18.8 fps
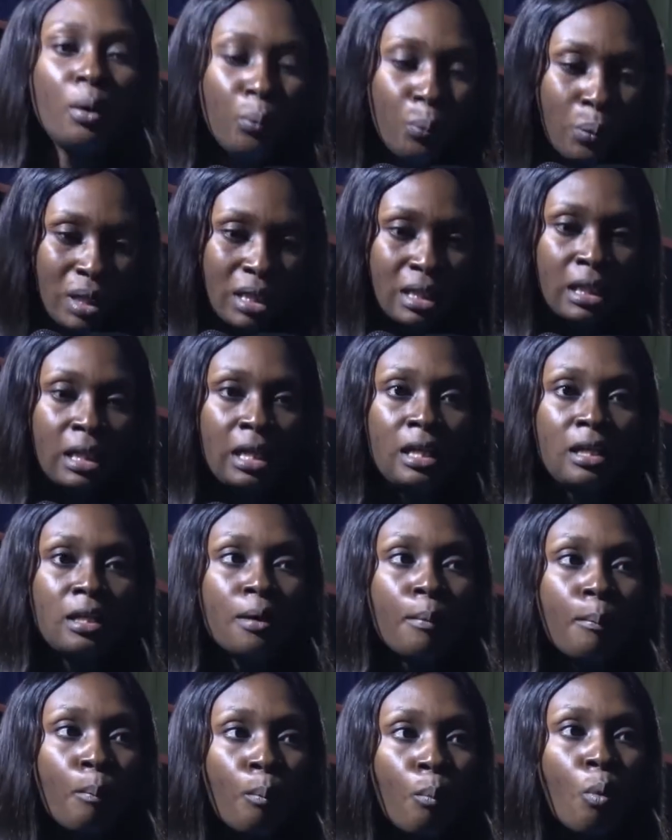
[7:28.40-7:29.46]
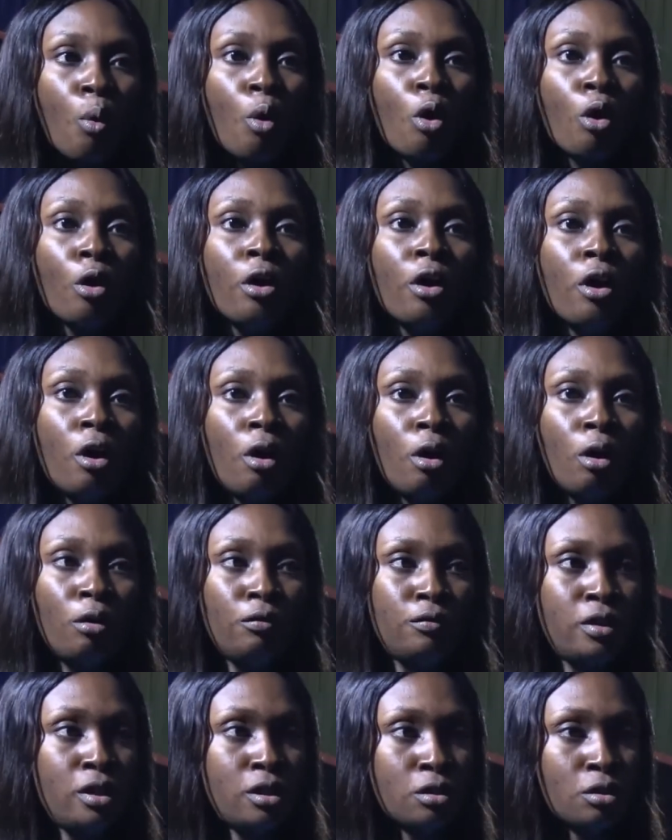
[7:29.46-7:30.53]
we need more
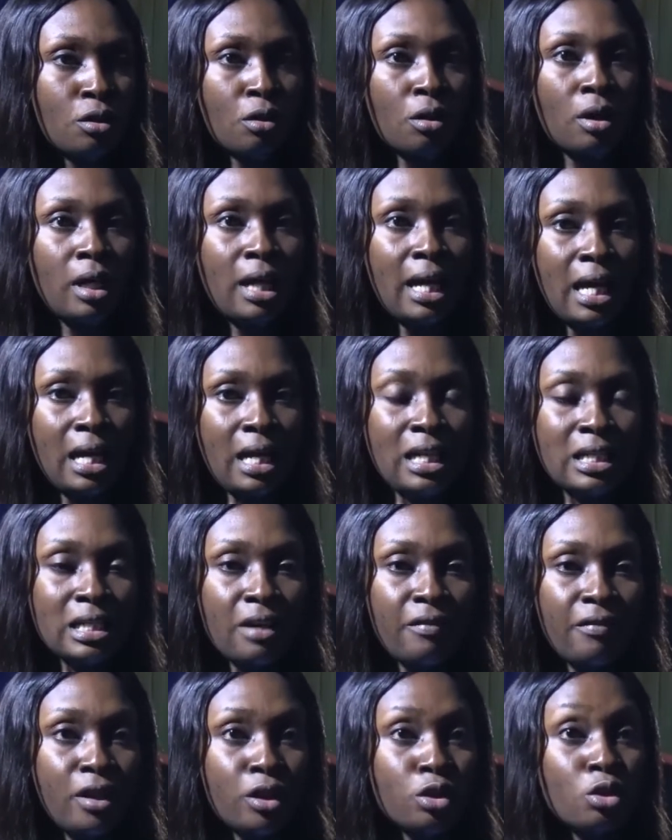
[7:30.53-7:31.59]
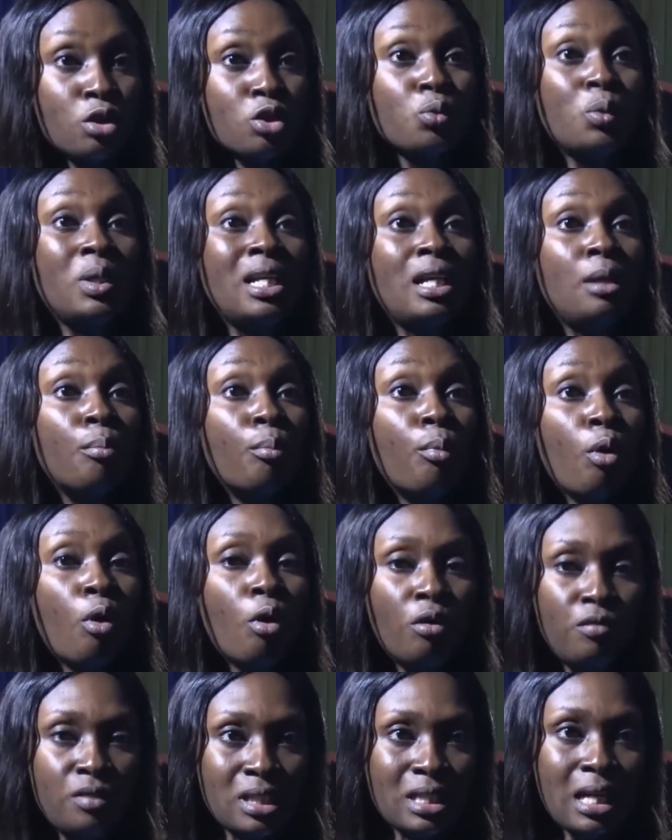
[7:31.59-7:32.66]
of these interventions. We need more
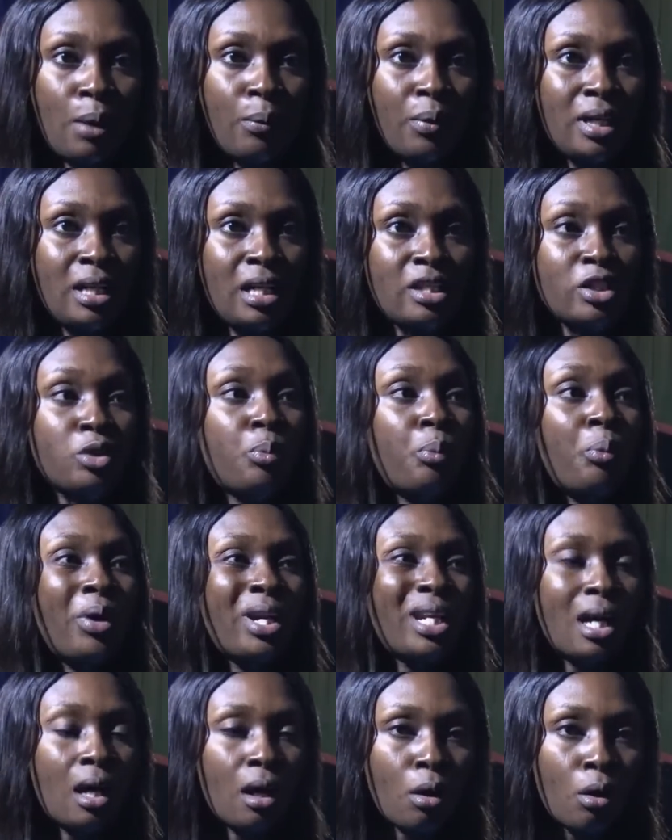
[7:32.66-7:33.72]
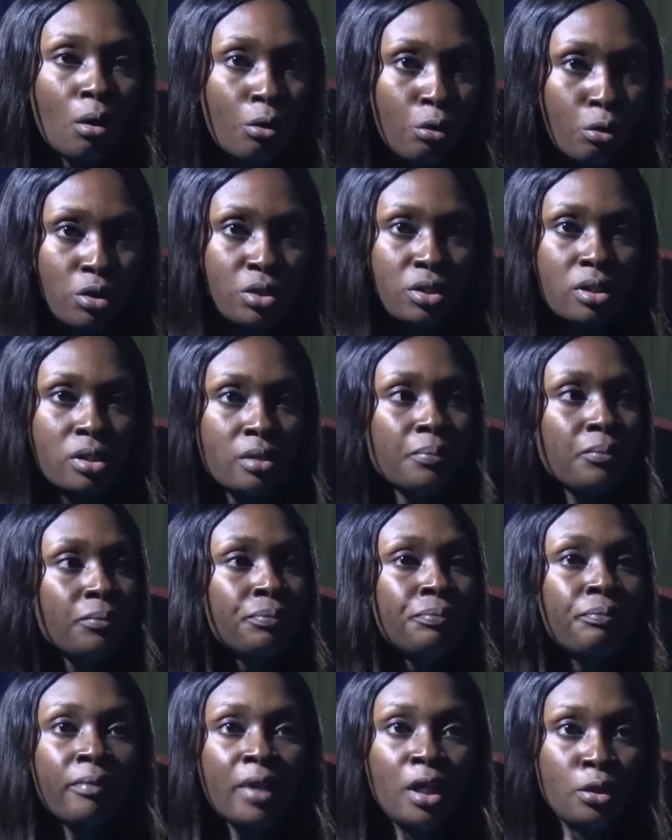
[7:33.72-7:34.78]
of this awareness spread across,
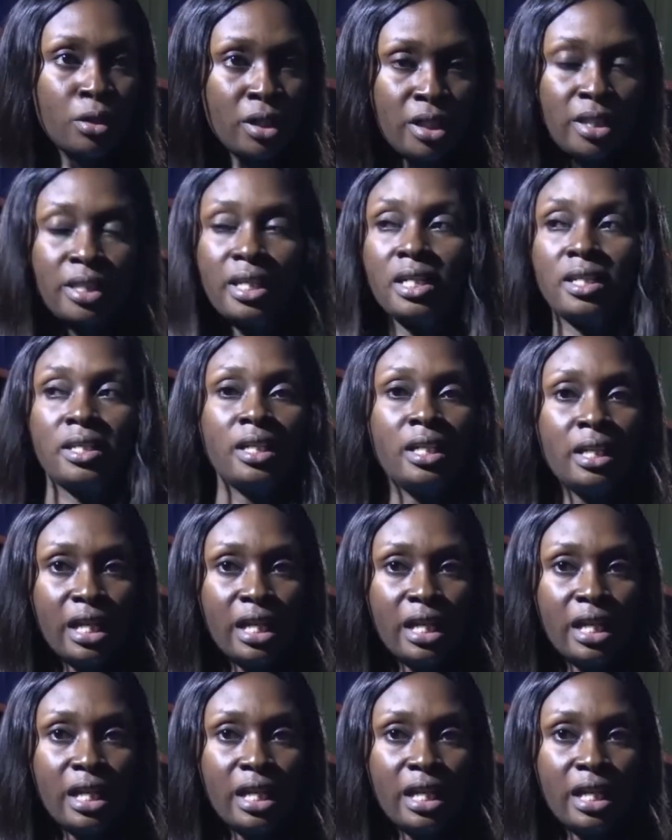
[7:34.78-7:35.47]
the states in